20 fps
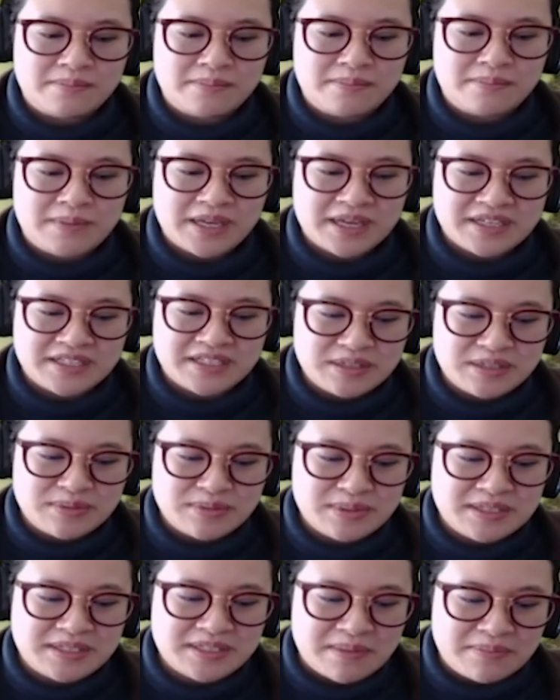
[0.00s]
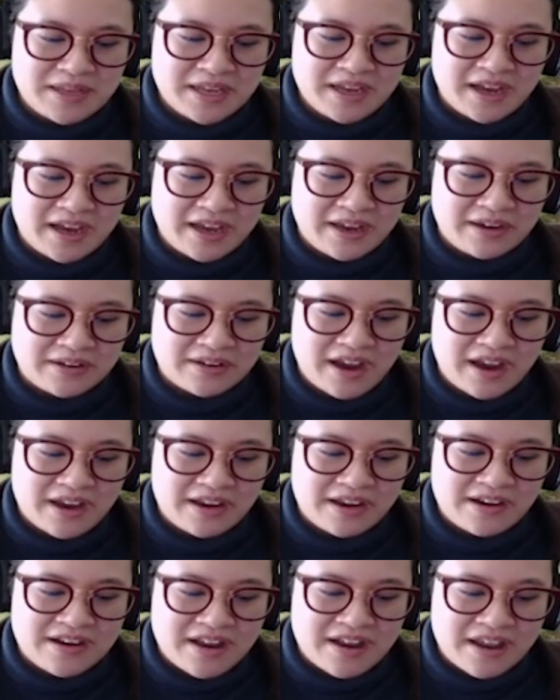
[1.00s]
Because this was something
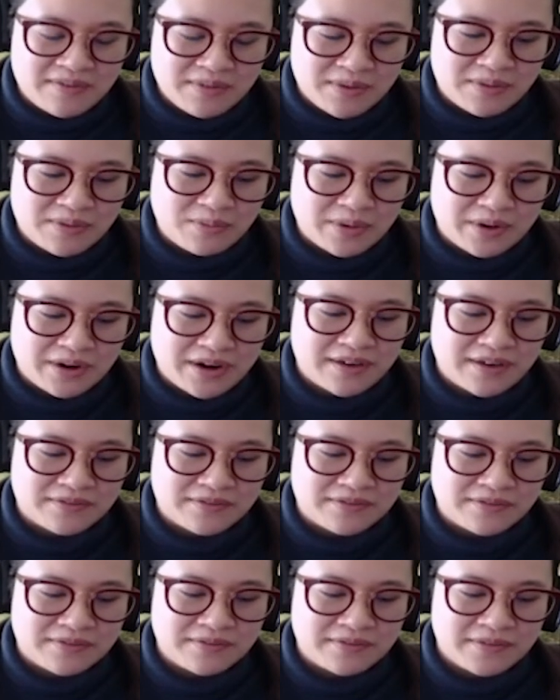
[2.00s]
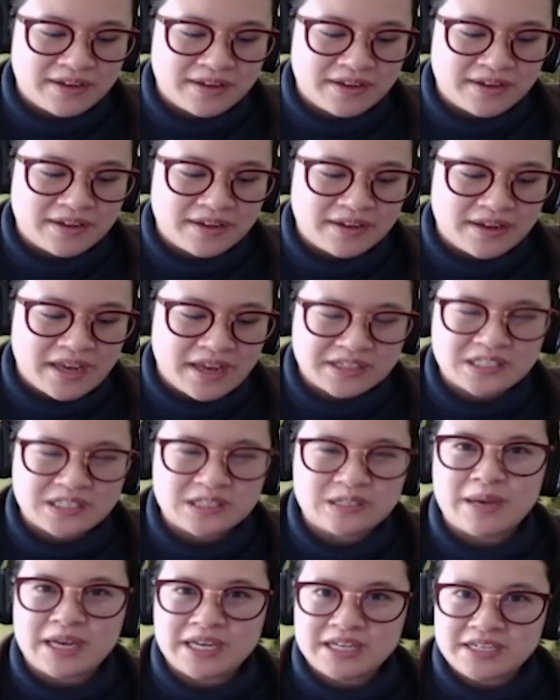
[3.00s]
I never would have
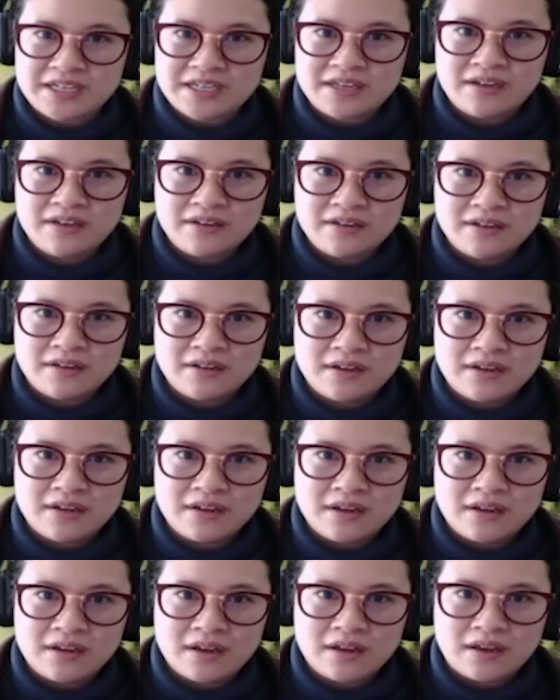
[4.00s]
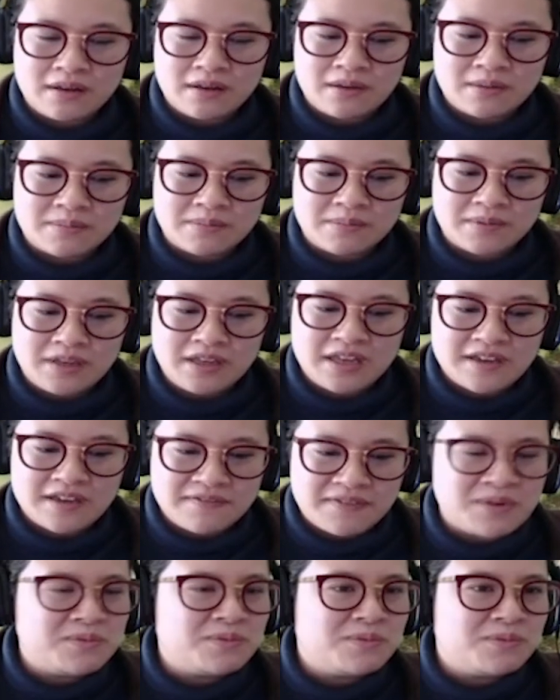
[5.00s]
expected,
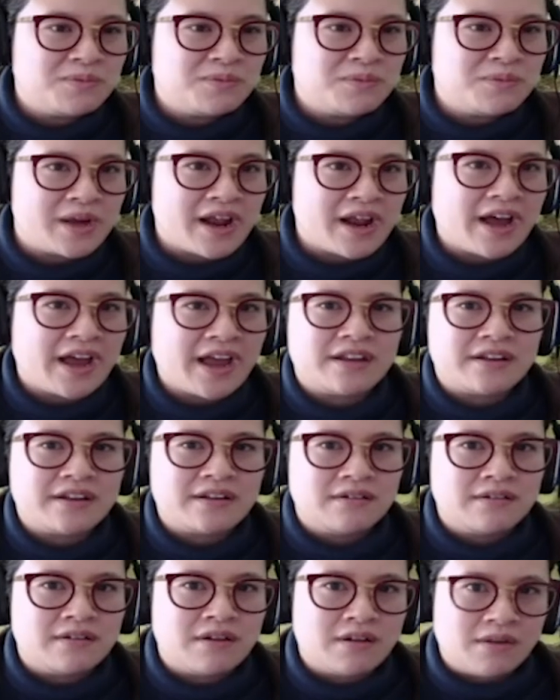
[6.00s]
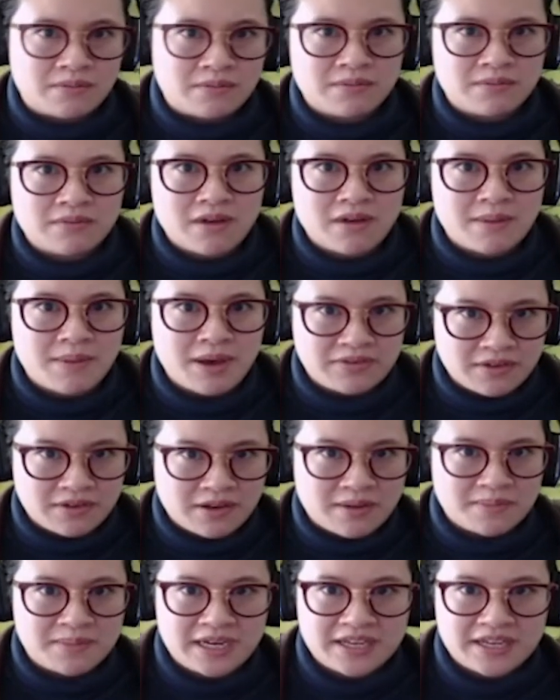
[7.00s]
given what I had known about the
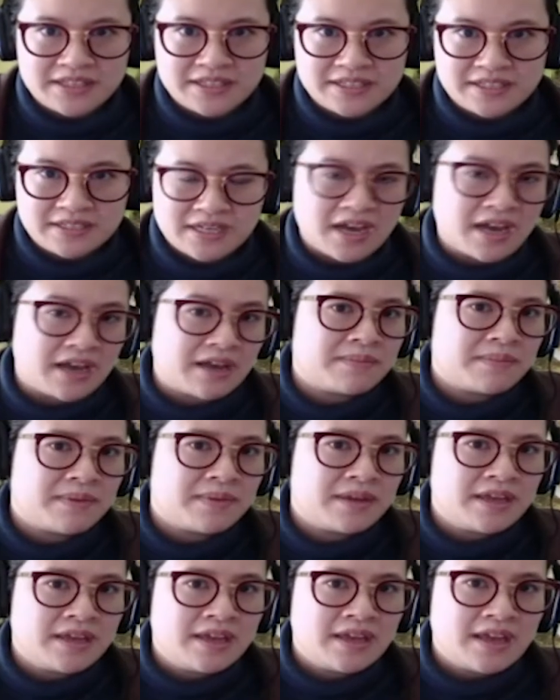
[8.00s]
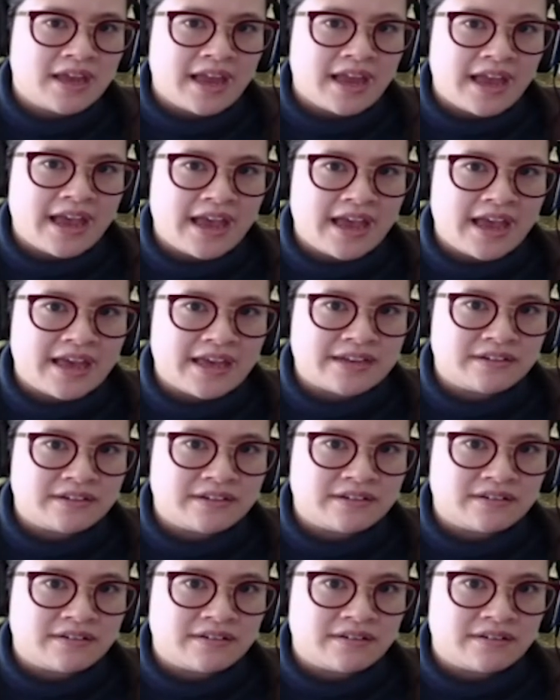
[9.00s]
company at the time.
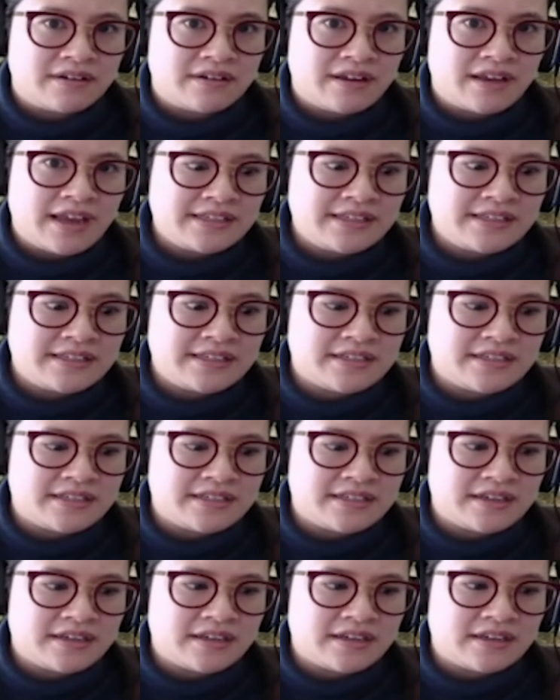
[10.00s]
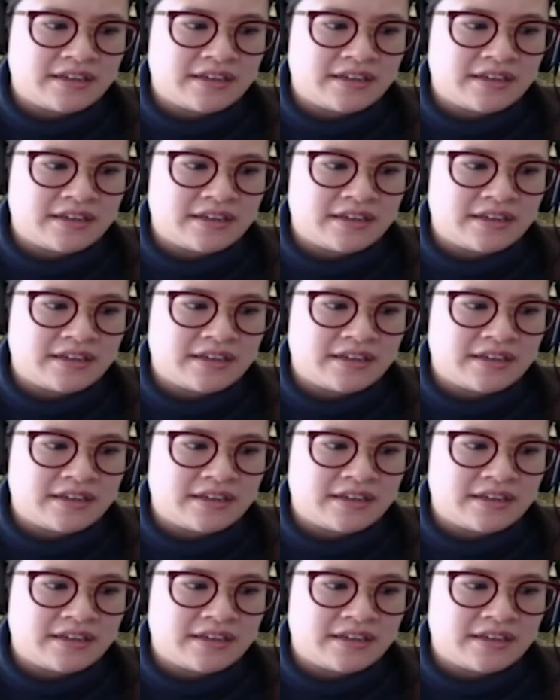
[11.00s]
And it's